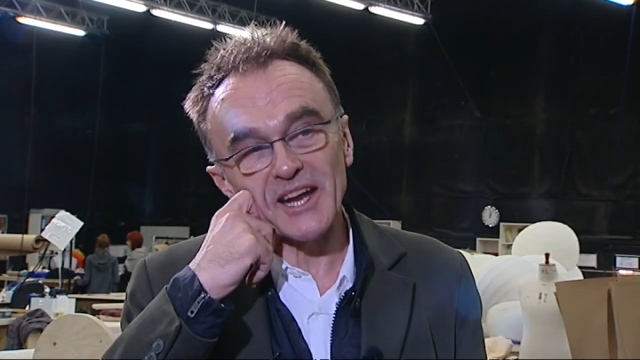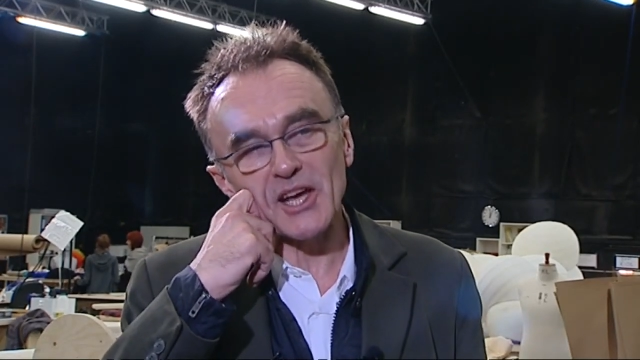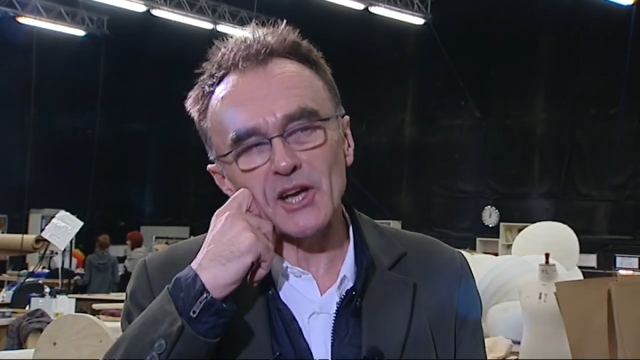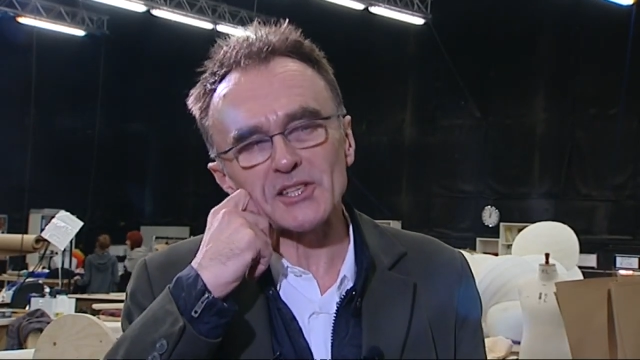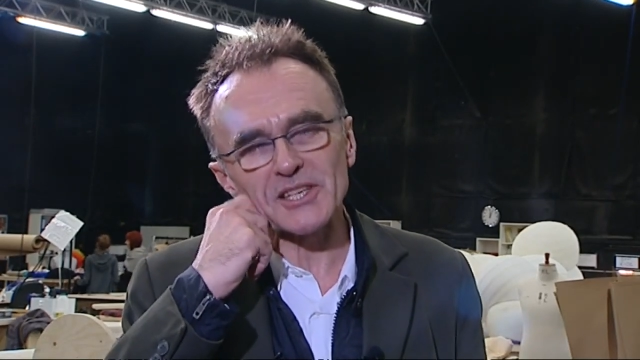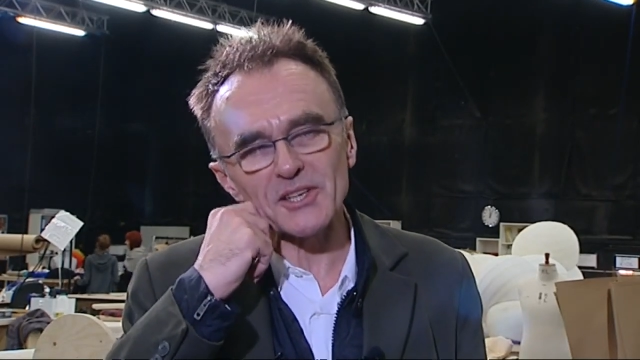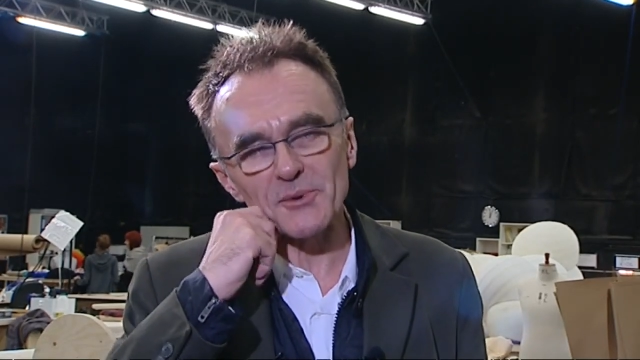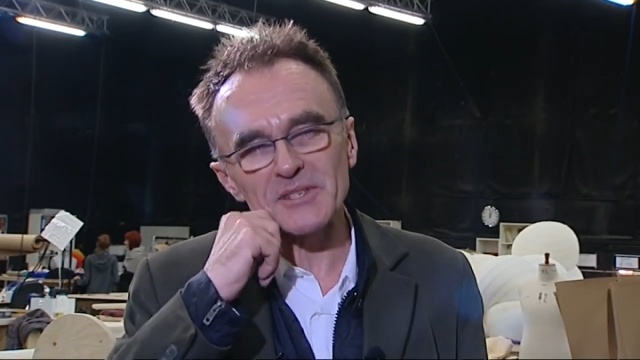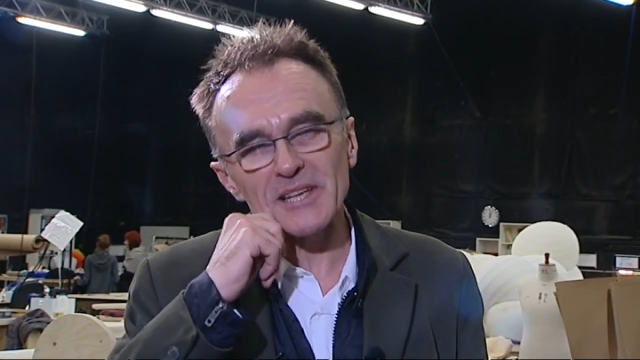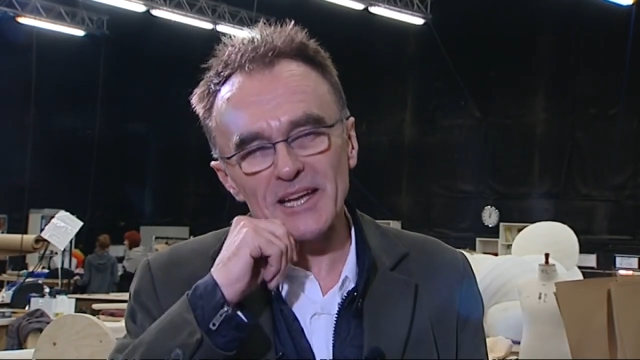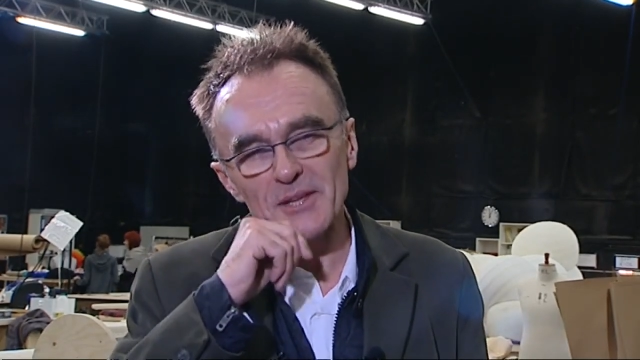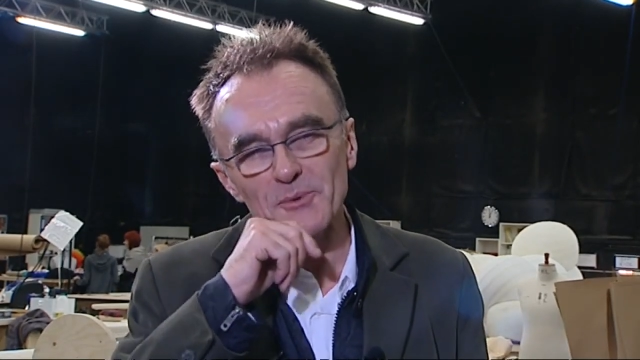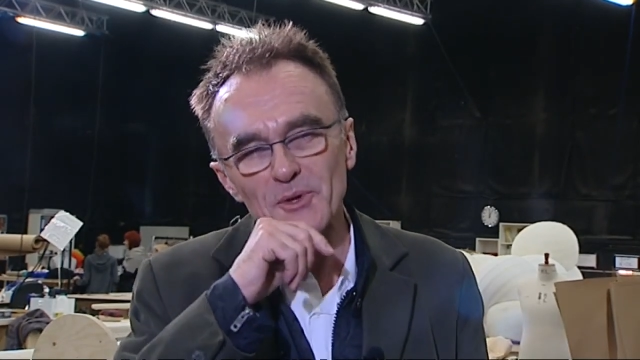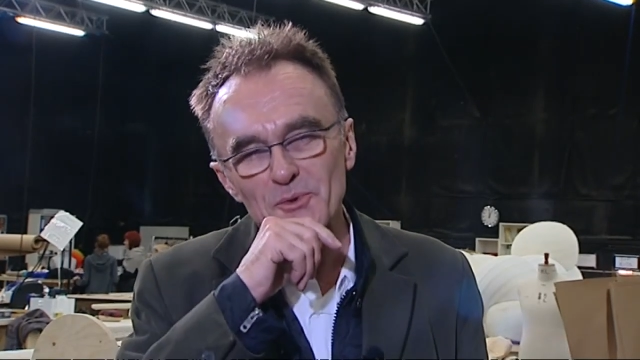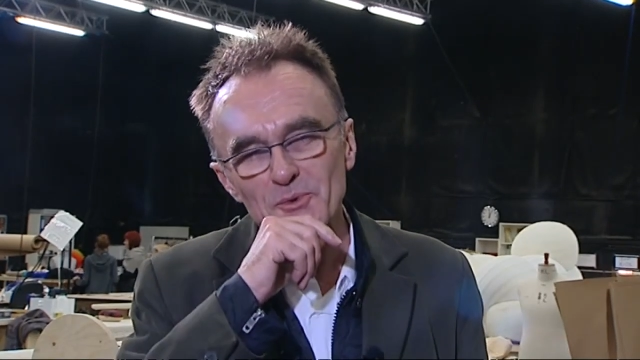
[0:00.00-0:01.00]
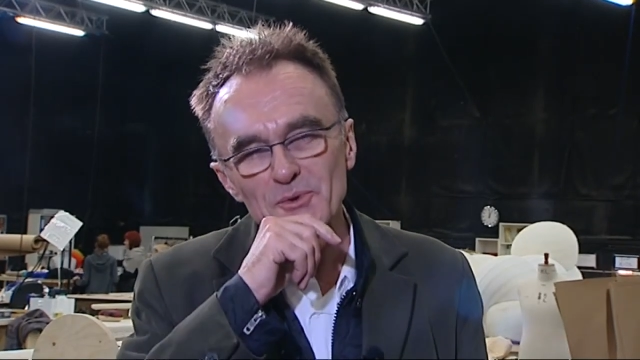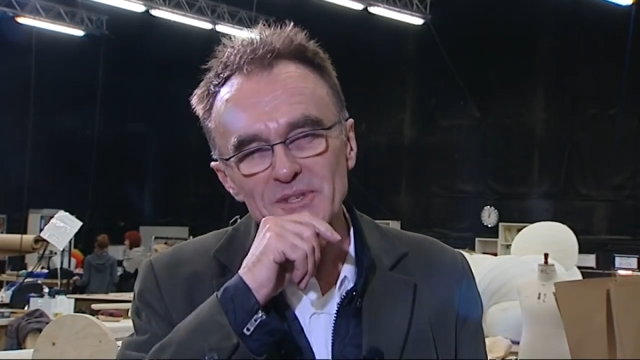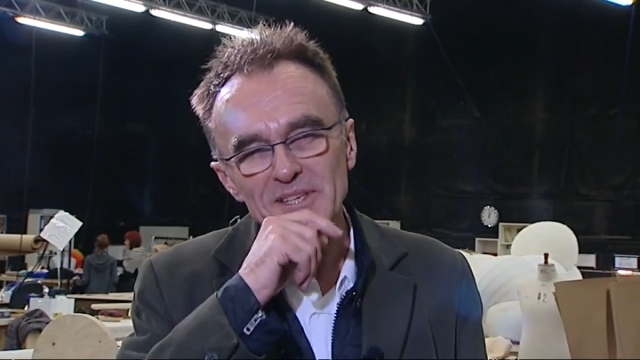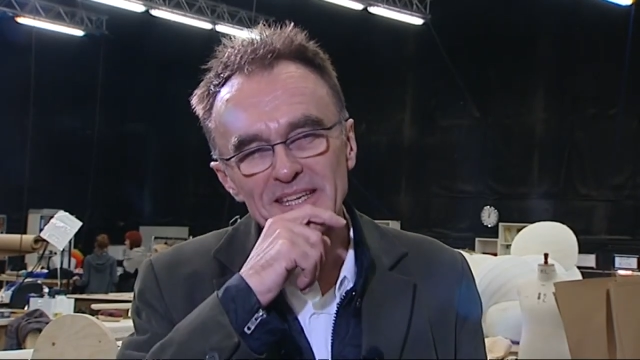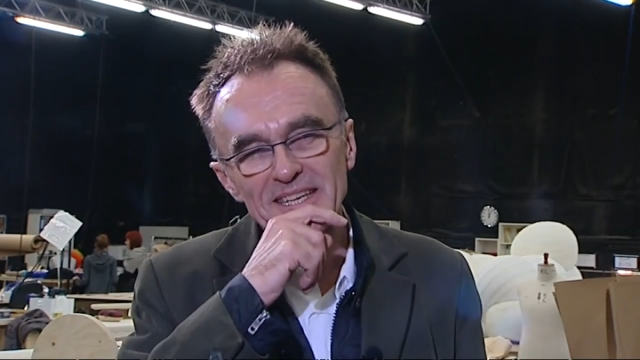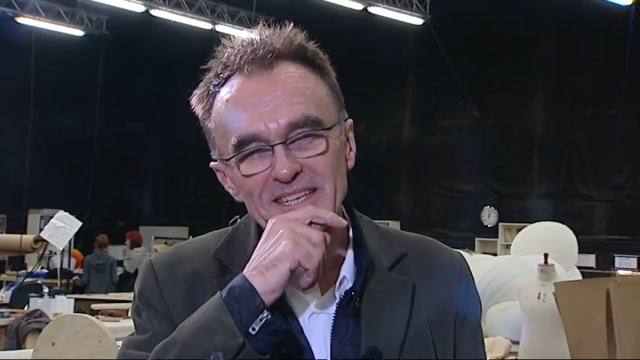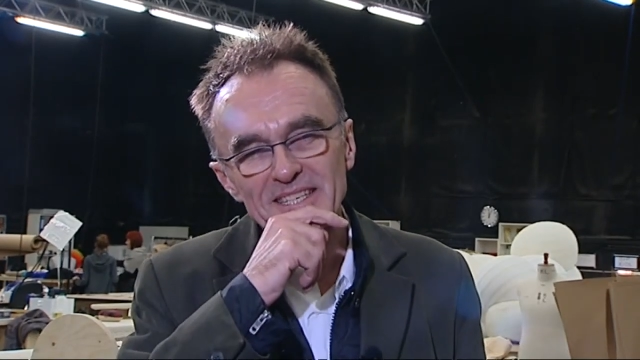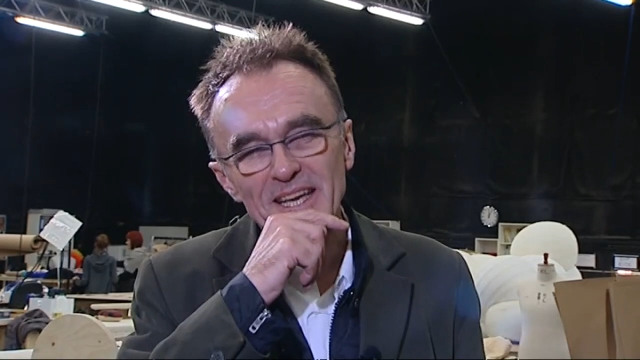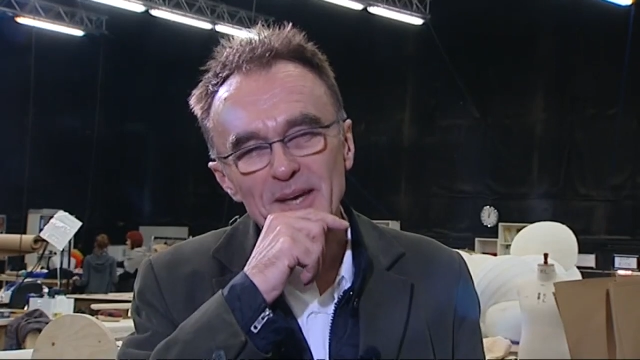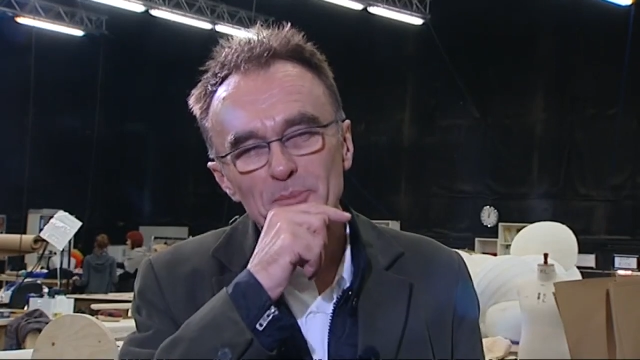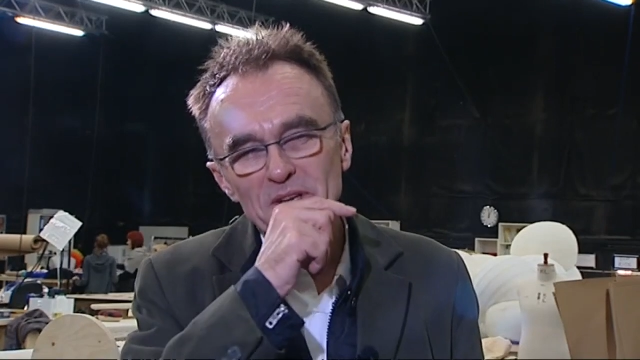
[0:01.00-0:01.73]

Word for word: I can't tell you exactly what the routine is yet,